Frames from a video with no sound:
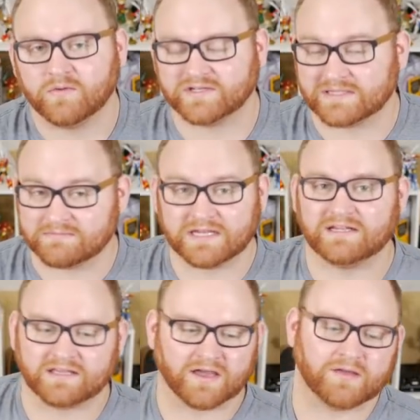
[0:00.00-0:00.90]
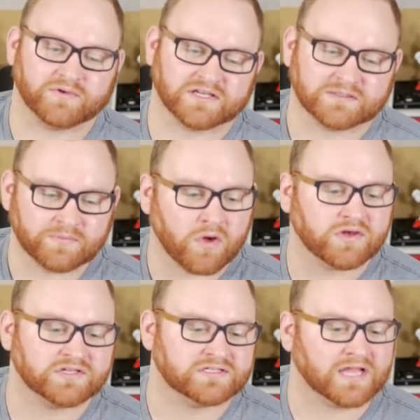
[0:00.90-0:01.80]
where it's immediately gone because the
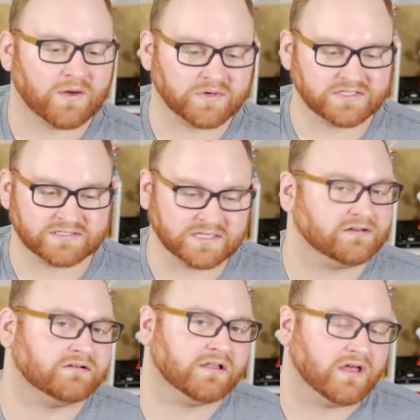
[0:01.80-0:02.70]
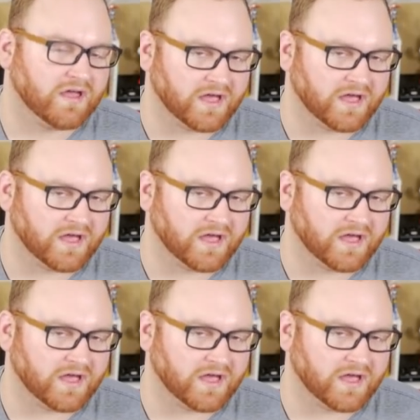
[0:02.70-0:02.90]
opponent does not want to deal